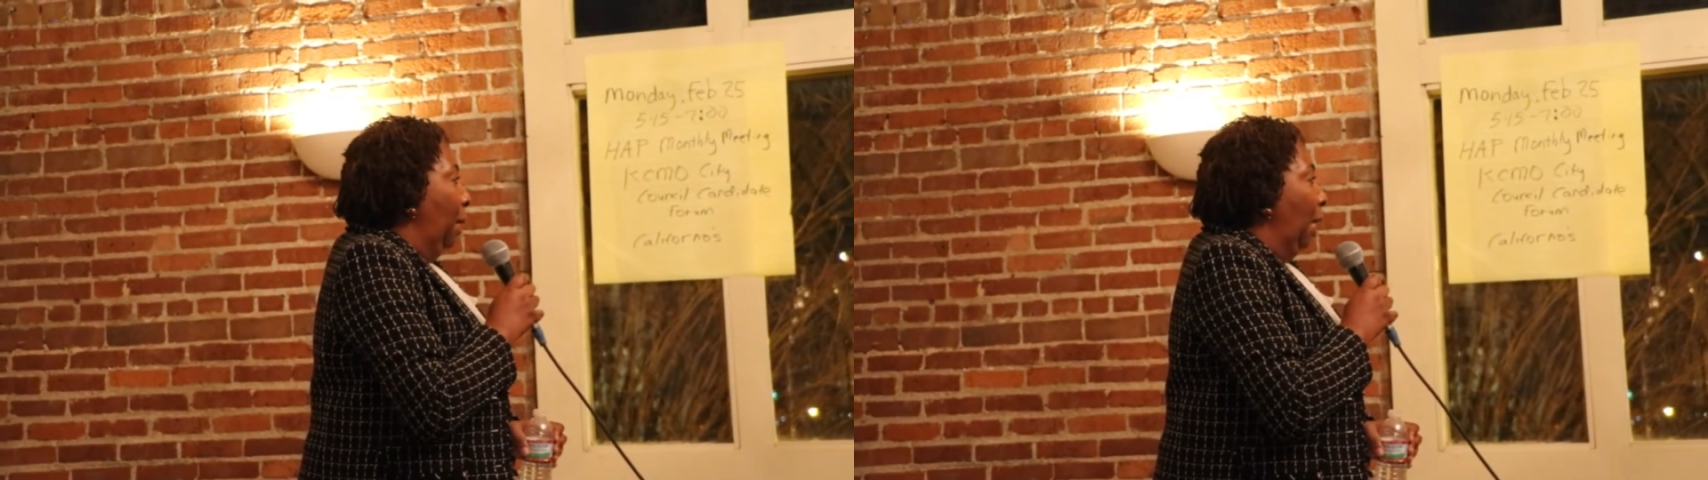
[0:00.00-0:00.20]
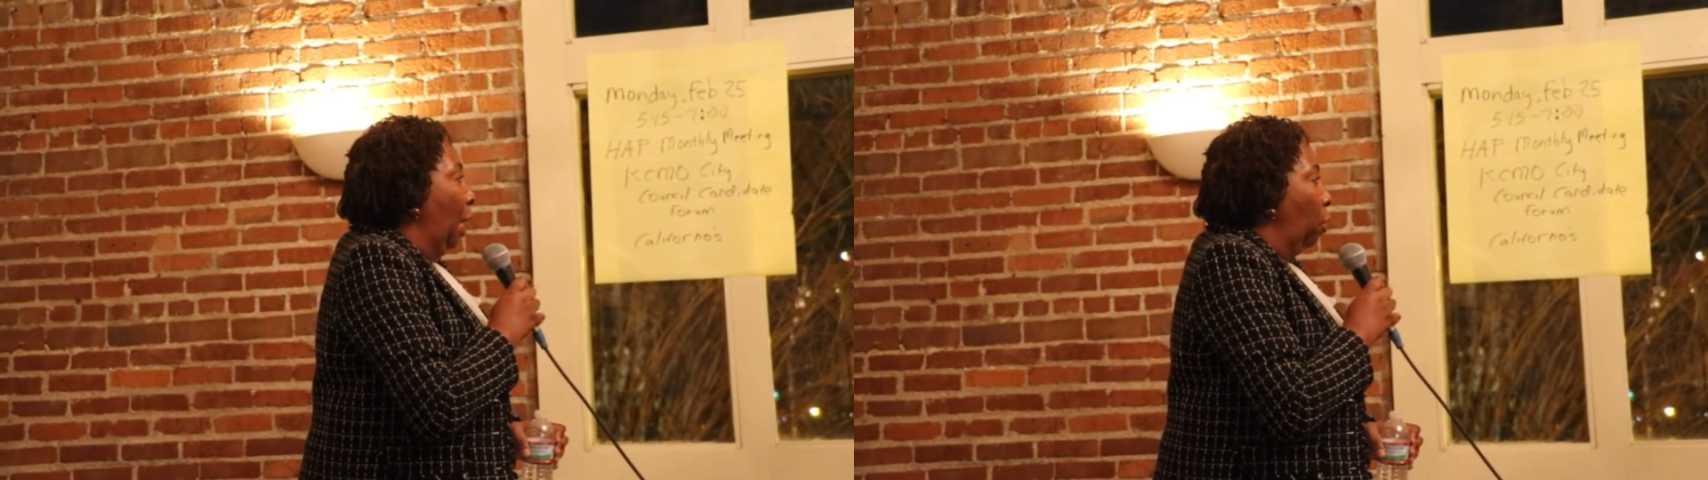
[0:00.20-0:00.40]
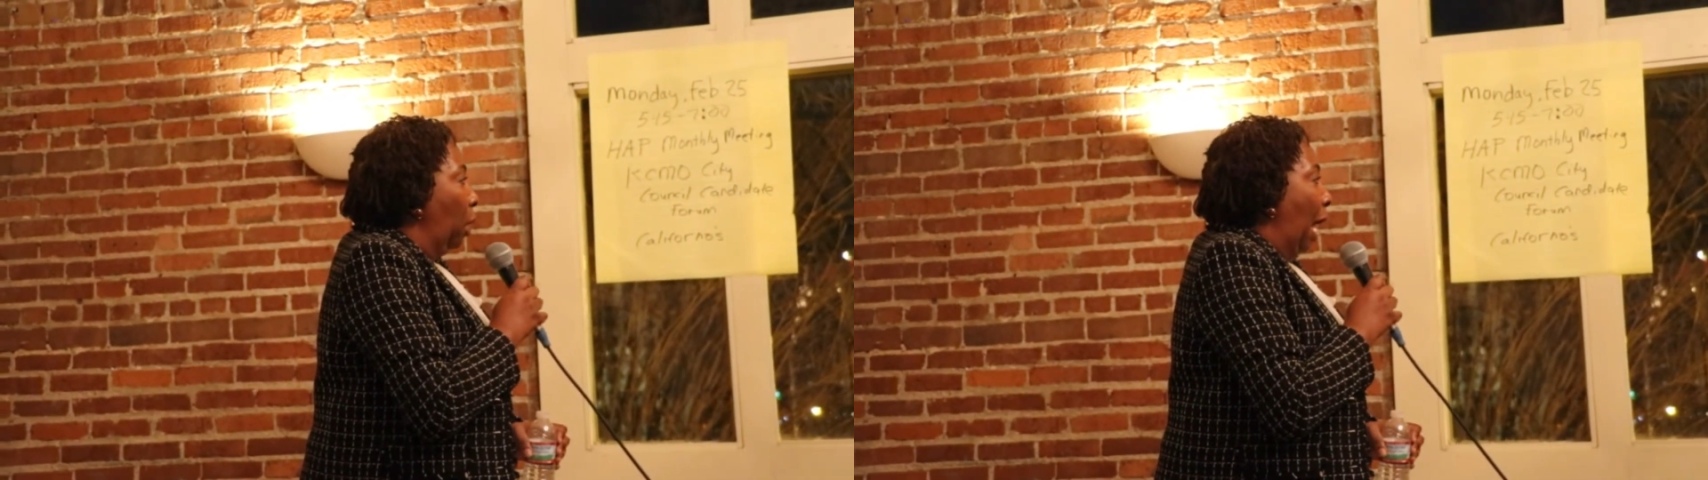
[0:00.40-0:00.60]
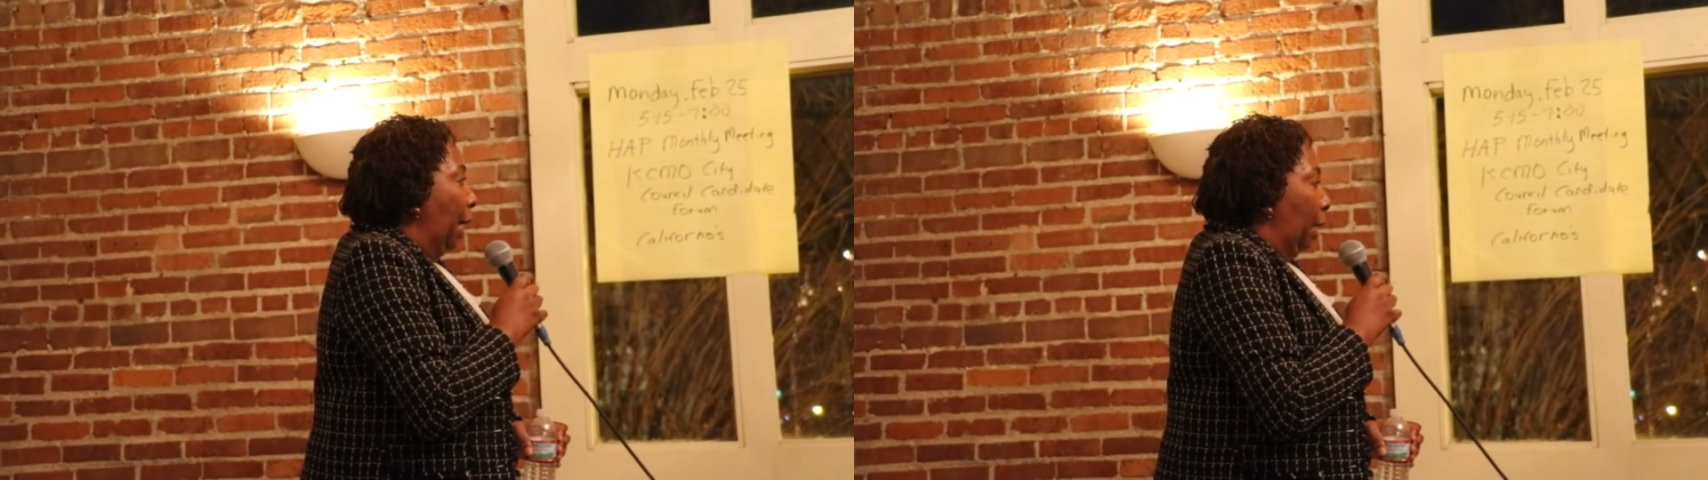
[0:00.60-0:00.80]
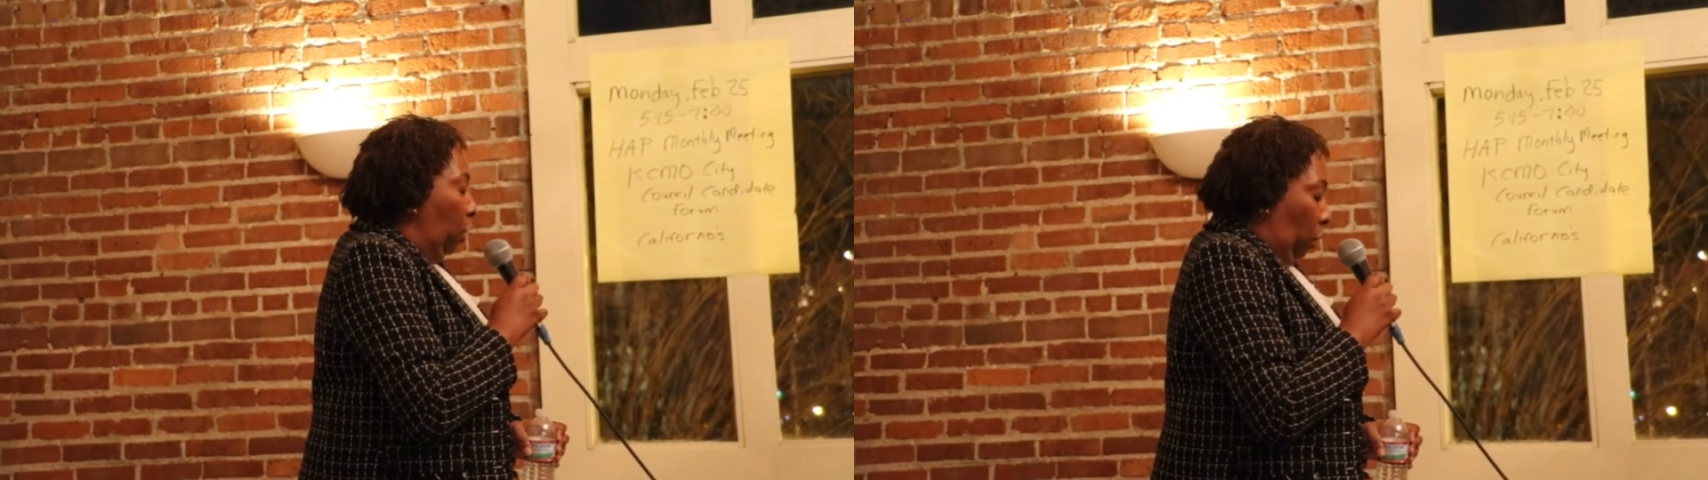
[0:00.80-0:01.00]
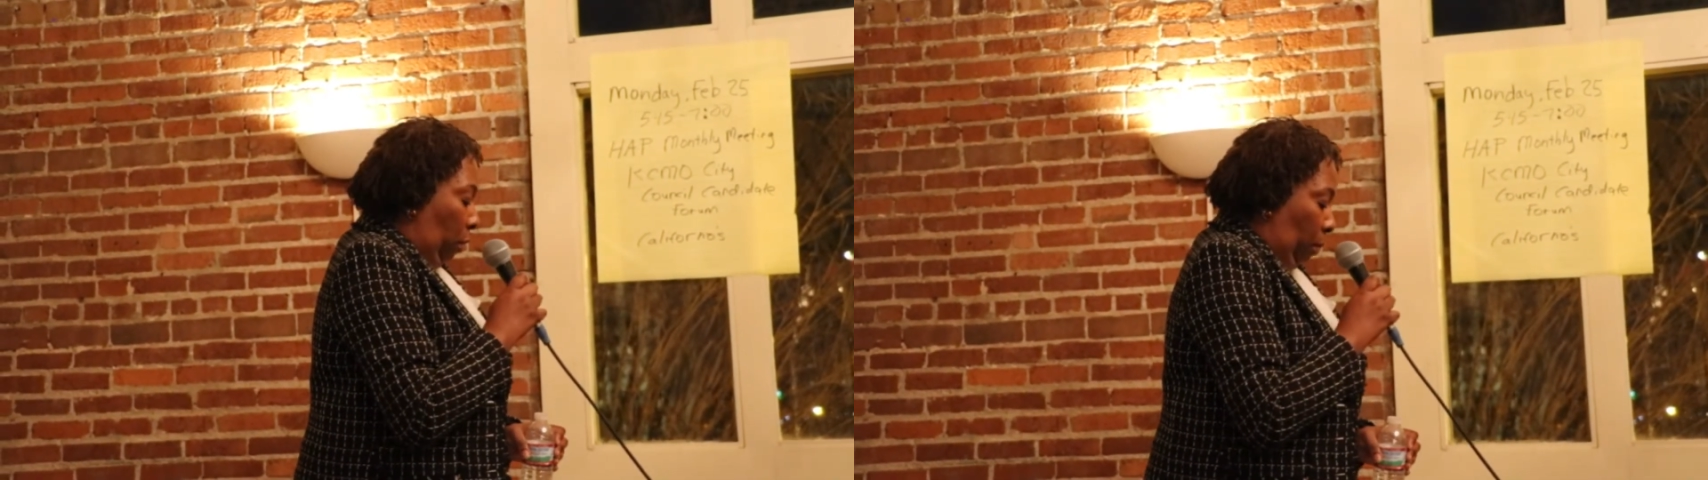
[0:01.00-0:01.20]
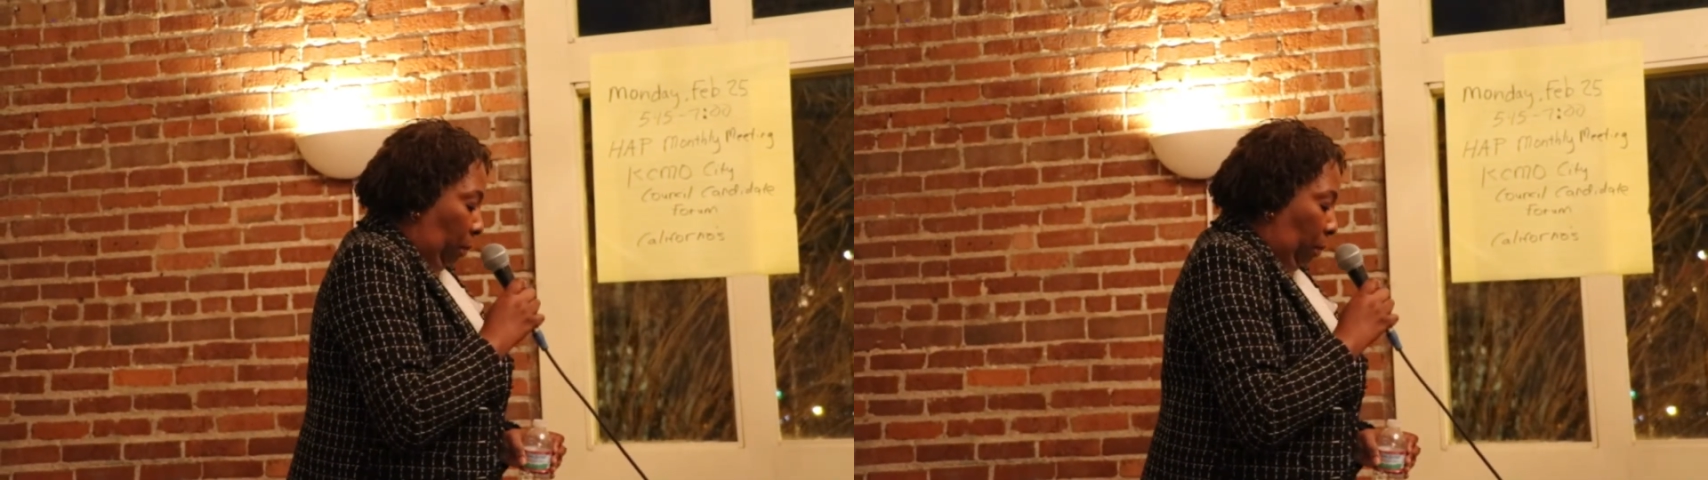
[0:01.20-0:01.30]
be an underlying issue?